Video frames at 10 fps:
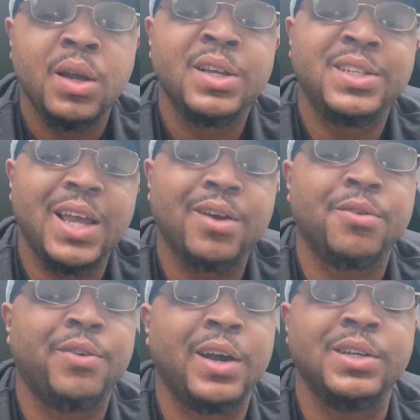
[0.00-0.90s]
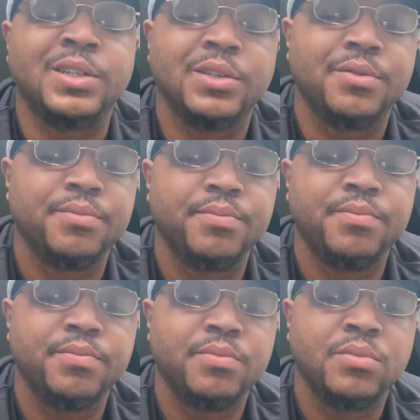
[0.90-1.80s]
sacrifice.
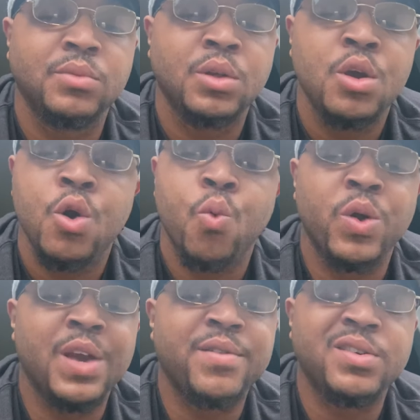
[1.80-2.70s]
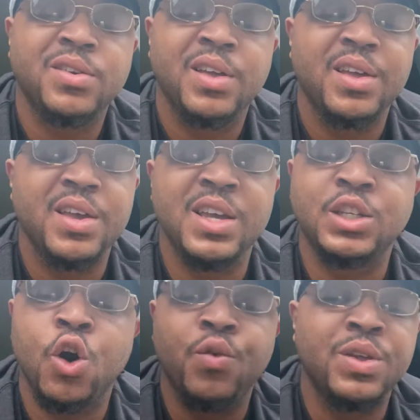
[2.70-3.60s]
Whatever is
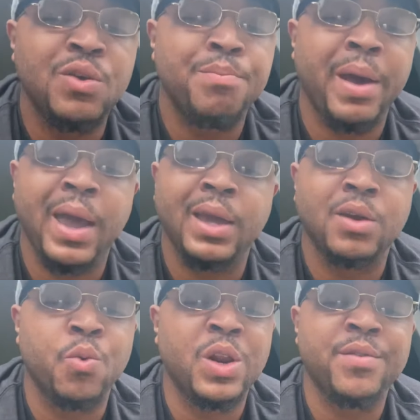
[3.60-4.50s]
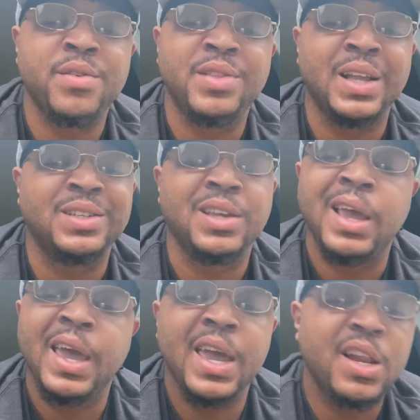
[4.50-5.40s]
holding you back, whatever that's
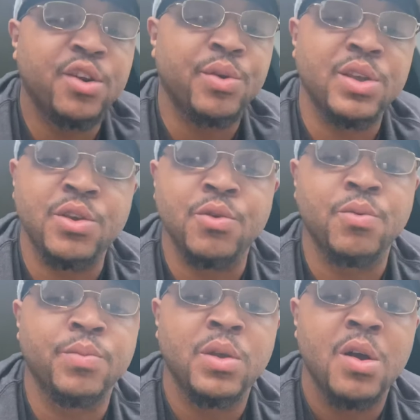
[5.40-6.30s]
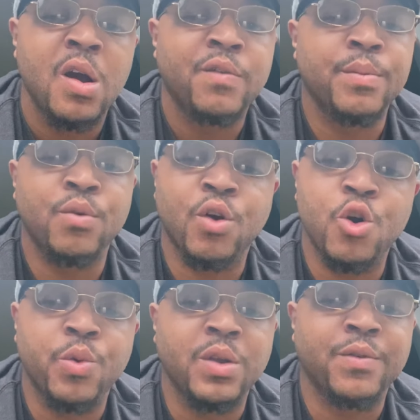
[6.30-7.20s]
hindering you from
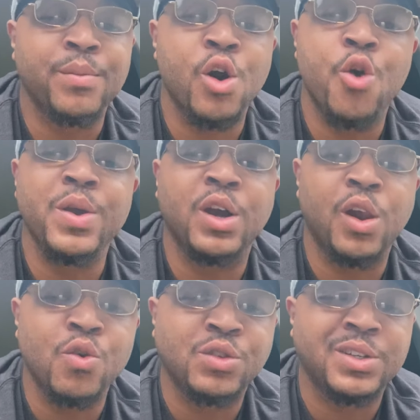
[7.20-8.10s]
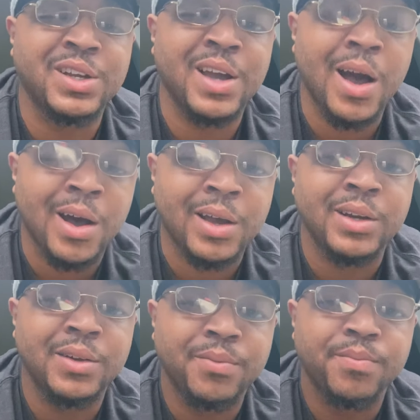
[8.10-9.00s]
growing, from going closer to God,
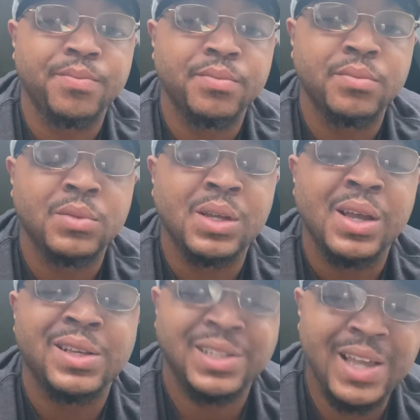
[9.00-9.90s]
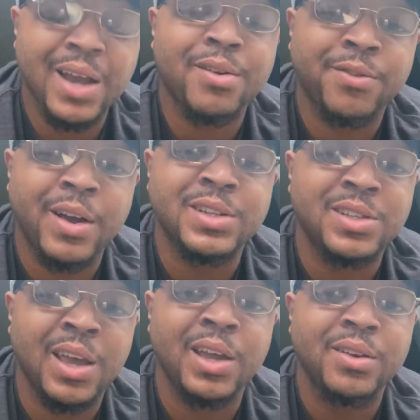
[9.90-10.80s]
sacrifice
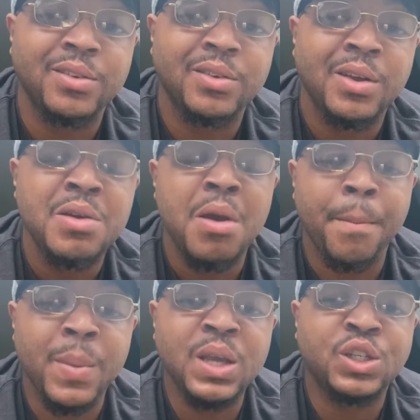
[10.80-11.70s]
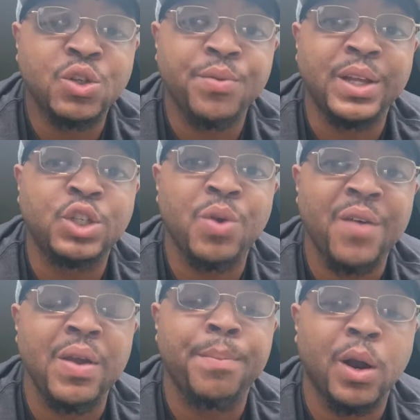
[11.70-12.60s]
that. Make sure that you
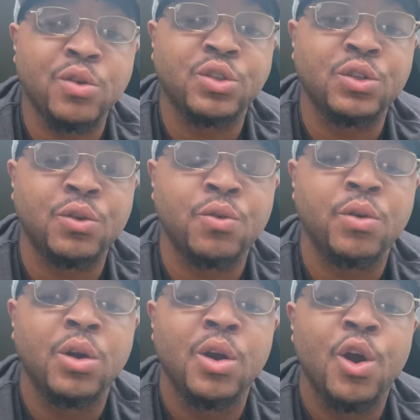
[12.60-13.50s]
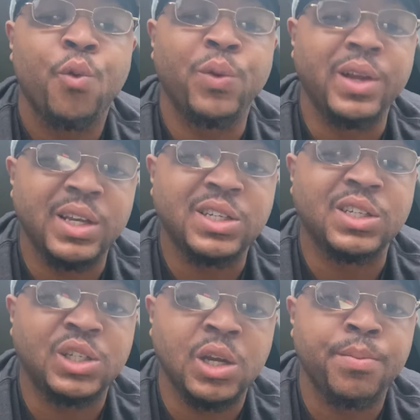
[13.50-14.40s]
have a personal
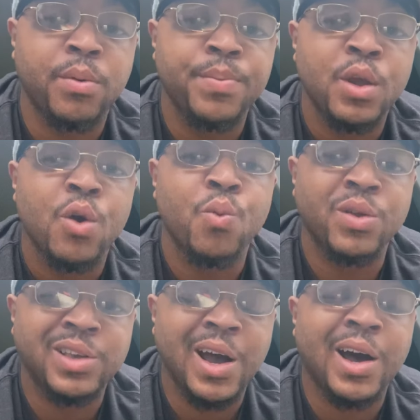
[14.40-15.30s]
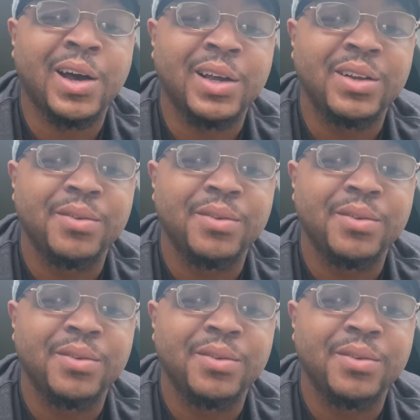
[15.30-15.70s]
relationship with God.